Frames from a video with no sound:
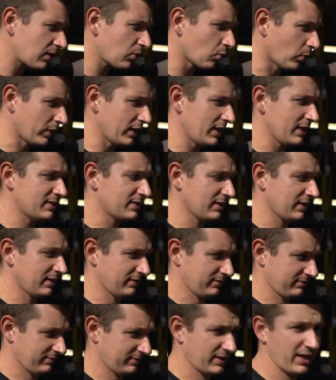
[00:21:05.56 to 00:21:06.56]
we need to
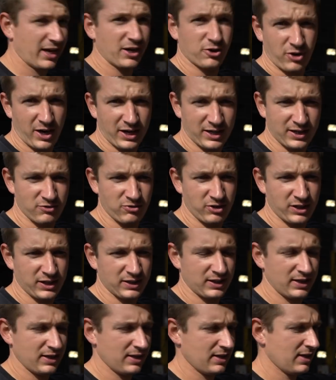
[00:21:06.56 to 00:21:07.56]
get cracking
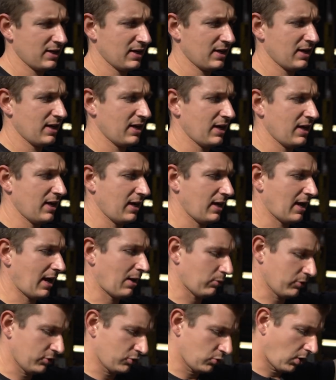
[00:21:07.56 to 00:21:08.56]
really. I
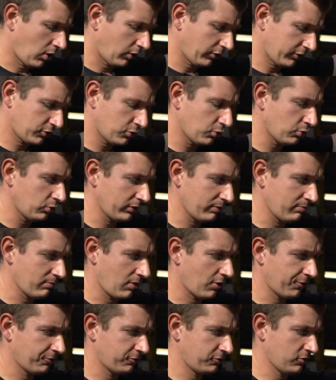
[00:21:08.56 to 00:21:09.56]
want to do all the cooling
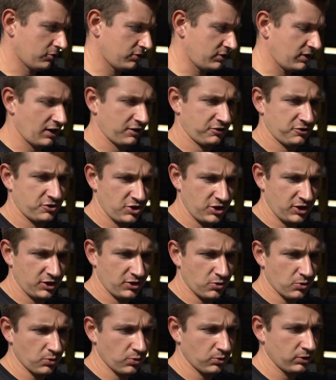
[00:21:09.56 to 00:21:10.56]
mods, so DSG
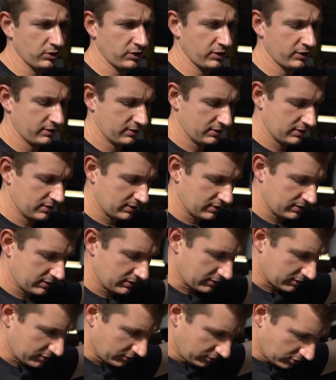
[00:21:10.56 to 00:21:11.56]
cooler,
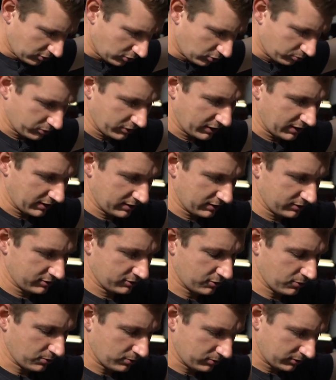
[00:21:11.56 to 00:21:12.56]
upgraded
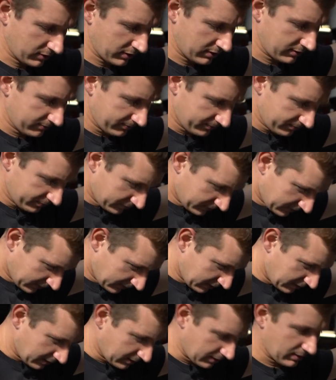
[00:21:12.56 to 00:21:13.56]
intercooler,
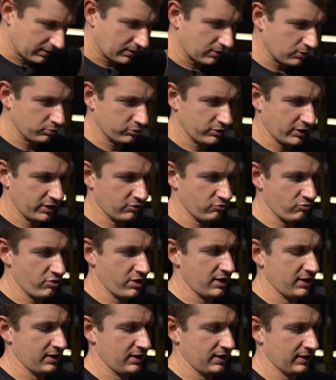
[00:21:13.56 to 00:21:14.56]
upgraded
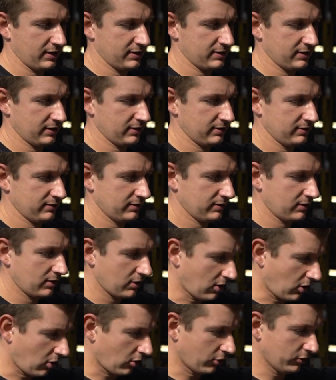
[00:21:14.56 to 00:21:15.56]
radiator,
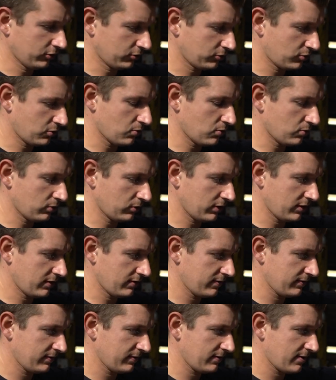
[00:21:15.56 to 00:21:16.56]
oil cooler.
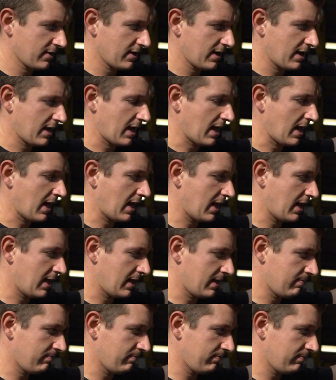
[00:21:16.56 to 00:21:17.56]

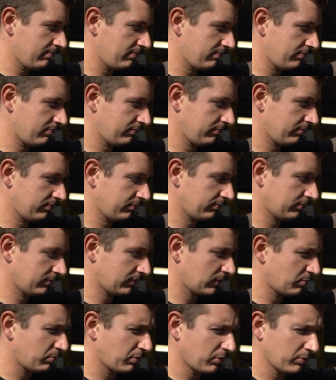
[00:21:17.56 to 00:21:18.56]

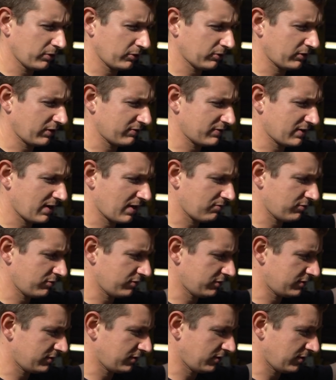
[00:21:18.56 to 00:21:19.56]
Probably not going to have time for
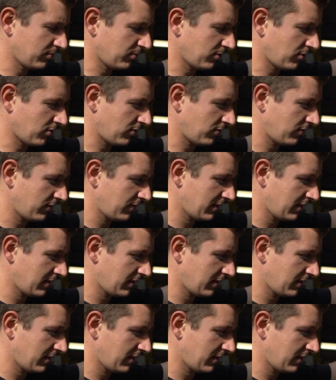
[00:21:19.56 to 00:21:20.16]
the turbo.